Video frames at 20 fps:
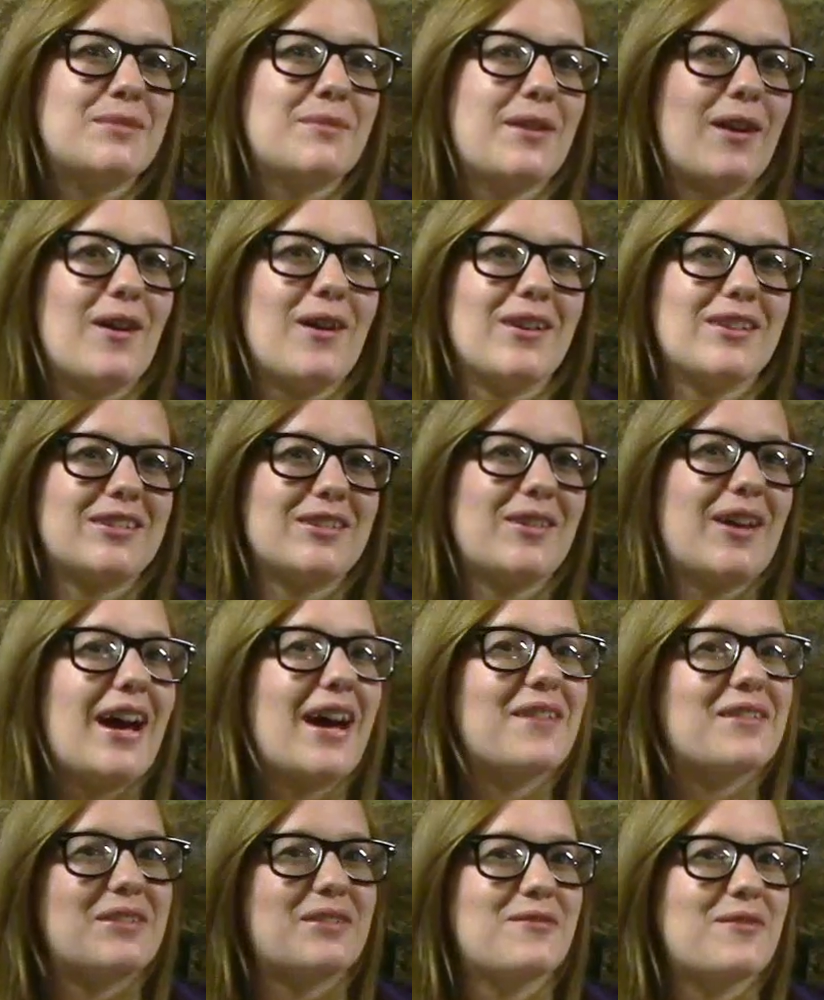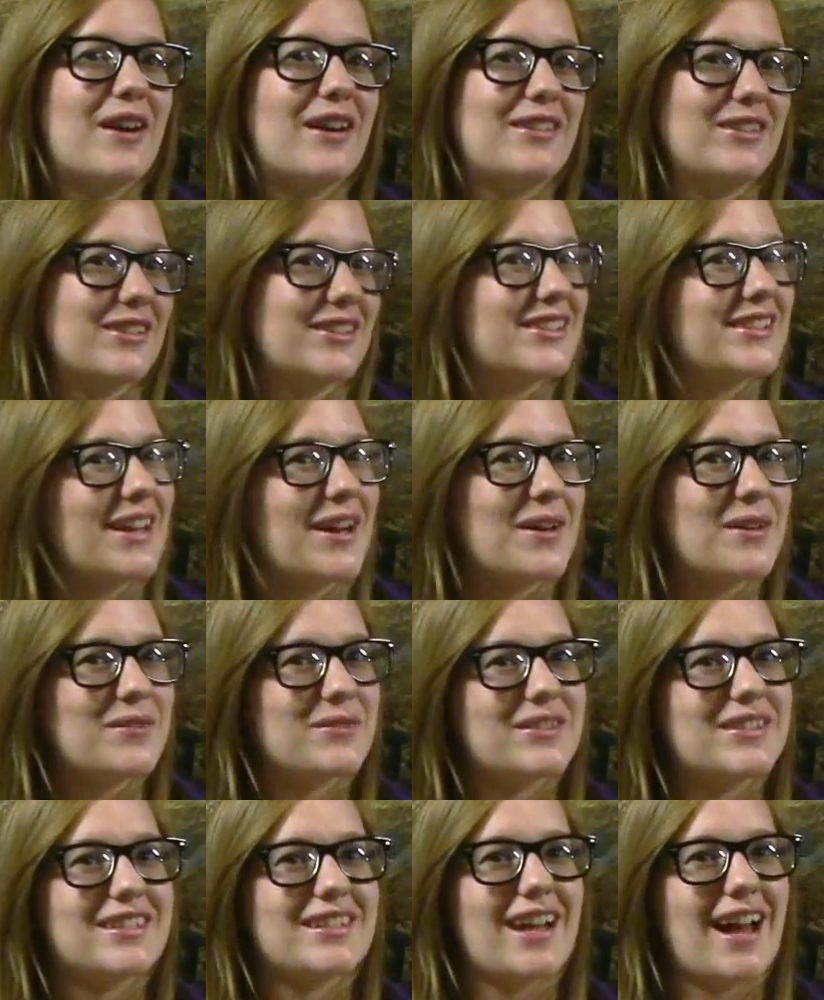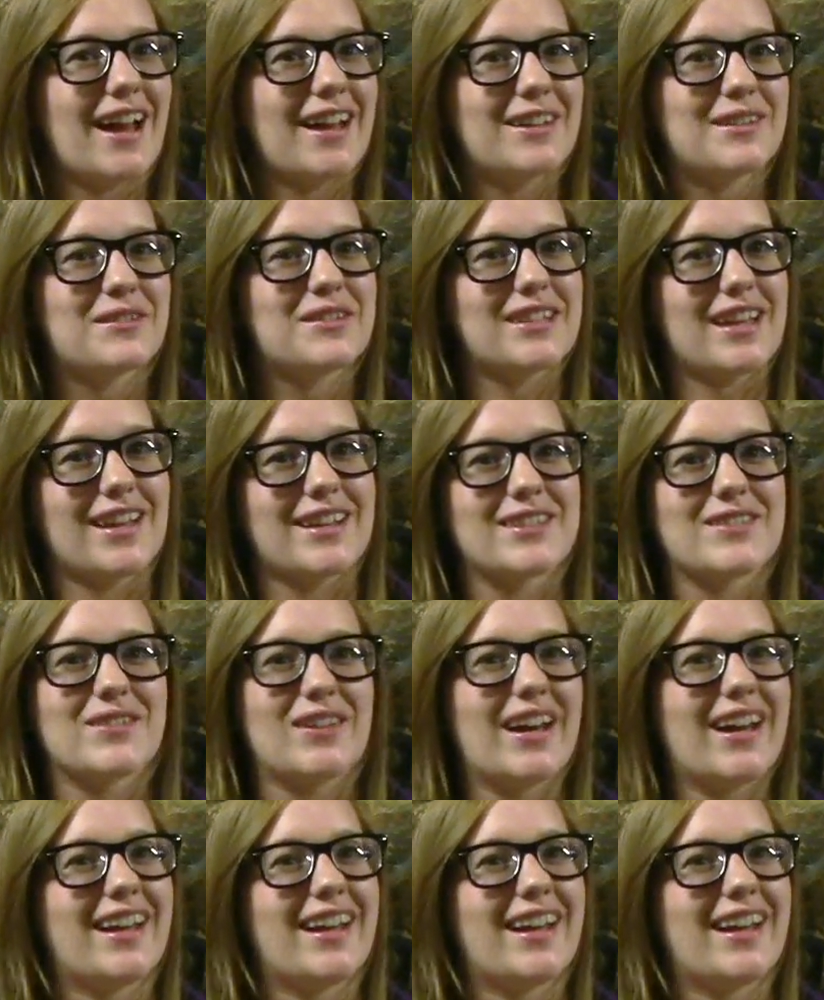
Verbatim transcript: but also having fun yourself, it's kind of satisfying.